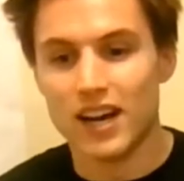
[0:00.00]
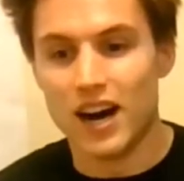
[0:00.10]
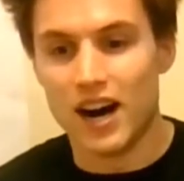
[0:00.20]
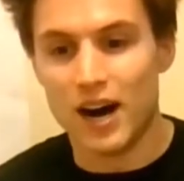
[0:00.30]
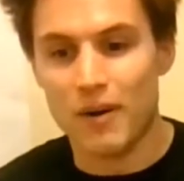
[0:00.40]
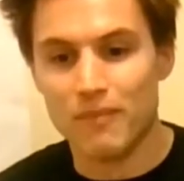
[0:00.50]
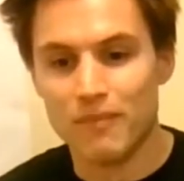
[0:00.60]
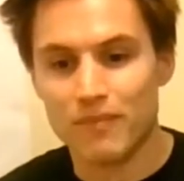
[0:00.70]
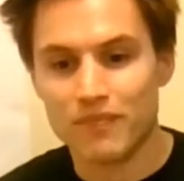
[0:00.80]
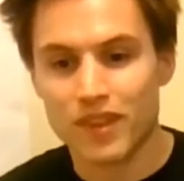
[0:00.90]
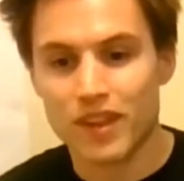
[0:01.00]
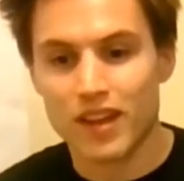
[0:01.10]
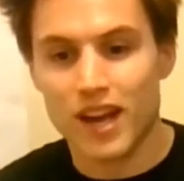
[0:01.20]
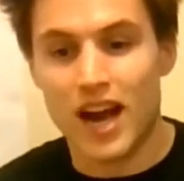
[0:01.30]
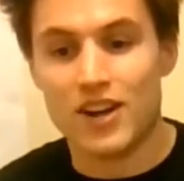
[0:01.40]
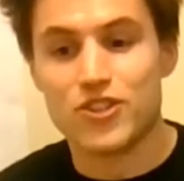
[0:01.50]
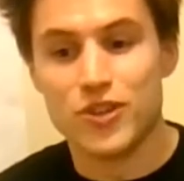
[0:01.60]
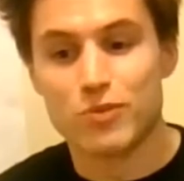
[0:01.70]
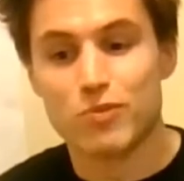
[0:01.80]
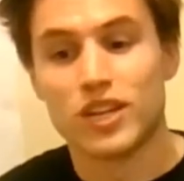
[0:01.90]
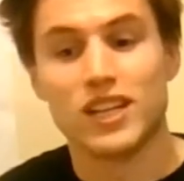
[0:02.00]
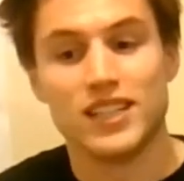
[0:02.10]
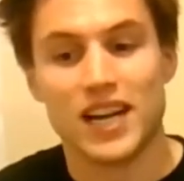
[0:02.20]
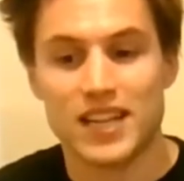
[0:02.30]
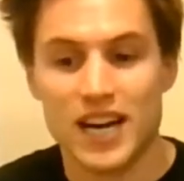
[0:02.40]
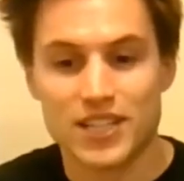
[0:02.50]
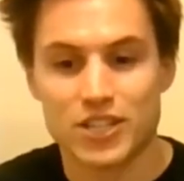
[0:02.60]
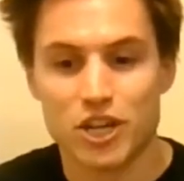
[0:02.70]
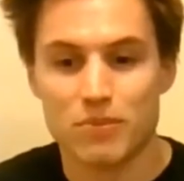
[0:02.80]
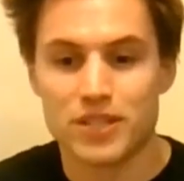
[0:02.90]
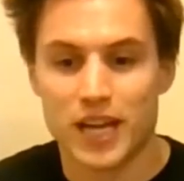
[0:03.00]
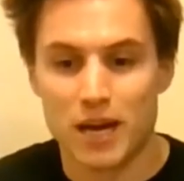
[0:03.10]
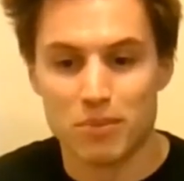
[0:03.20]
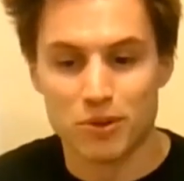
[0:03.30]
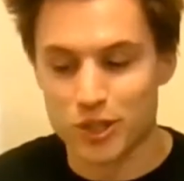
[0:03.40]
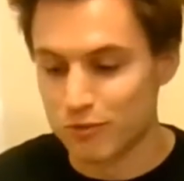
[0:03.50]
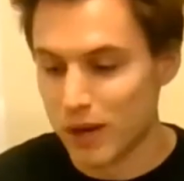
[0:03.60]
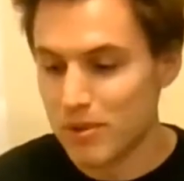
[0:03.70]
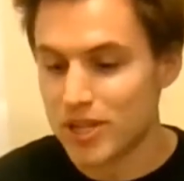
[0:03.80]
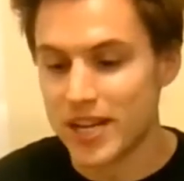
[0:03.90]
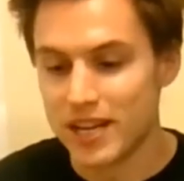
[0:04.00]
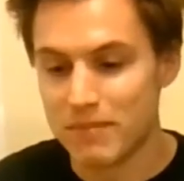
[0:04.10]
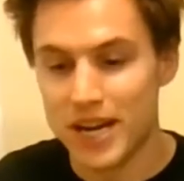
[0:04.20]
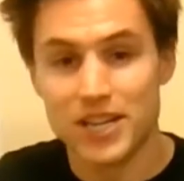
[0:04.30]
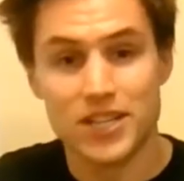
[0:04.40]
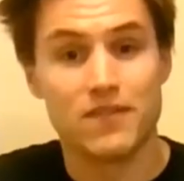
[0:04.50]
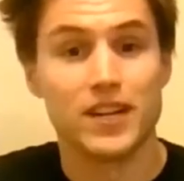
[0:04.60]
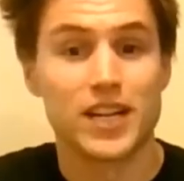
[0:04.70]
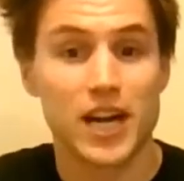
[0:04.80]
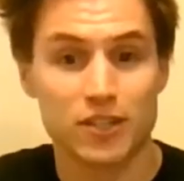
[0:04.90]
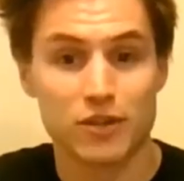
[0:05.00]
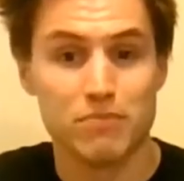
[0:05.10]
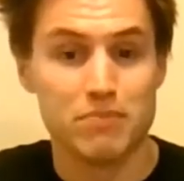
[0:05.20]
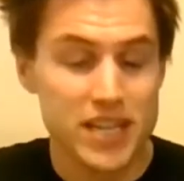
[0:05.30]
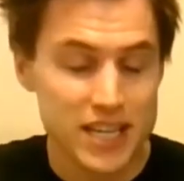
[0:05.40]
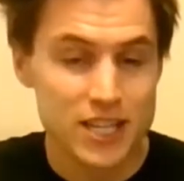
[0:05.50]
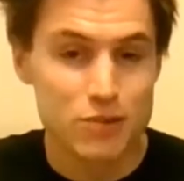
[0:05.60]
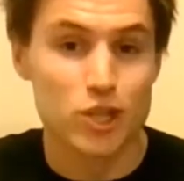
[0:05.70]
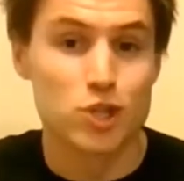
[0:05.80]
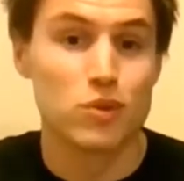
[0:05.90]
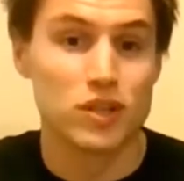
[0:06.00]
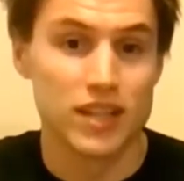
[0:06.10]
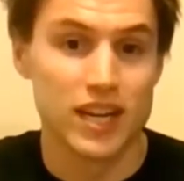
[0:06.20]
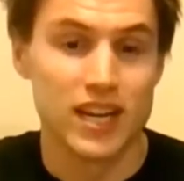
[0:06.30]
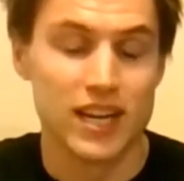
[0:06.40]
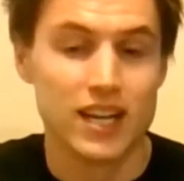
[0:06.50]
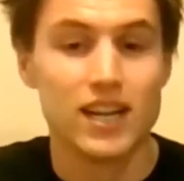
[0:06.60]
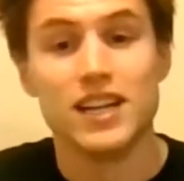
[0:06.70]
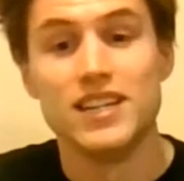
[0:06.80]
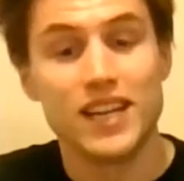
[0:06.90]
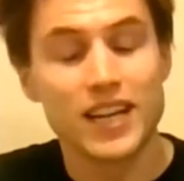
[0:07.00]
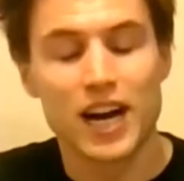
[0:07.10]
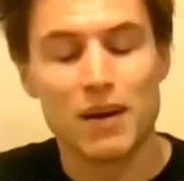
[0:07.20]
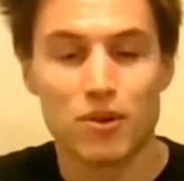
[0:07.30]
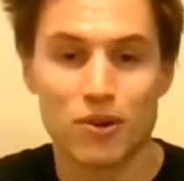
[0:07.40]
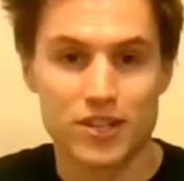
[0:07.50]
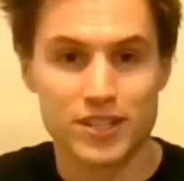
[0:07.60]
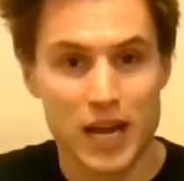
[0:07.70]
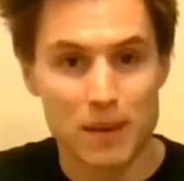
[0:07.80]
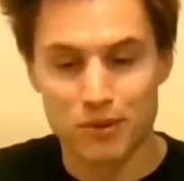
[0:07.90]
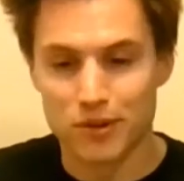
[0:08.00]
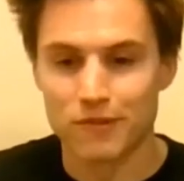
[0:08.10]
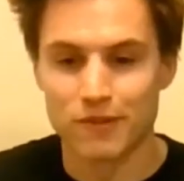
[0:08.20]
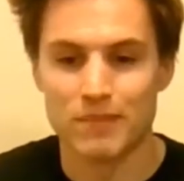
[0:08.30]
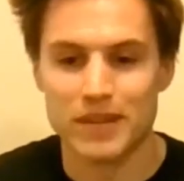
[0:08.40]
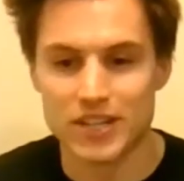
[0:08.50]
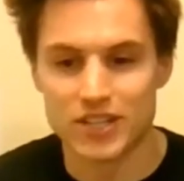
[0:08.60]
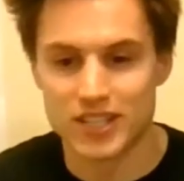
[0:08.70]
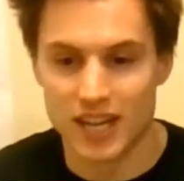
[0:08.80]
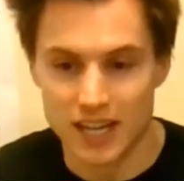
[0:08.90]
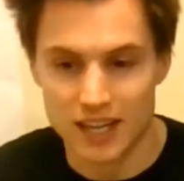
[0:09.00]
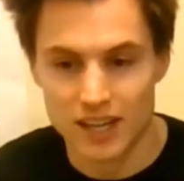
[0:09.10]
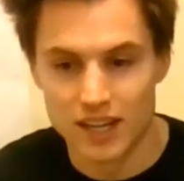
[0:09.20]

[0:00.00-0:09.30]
And students will collect isotope samples represented by different colored beads, which will they dig up or sample from each site.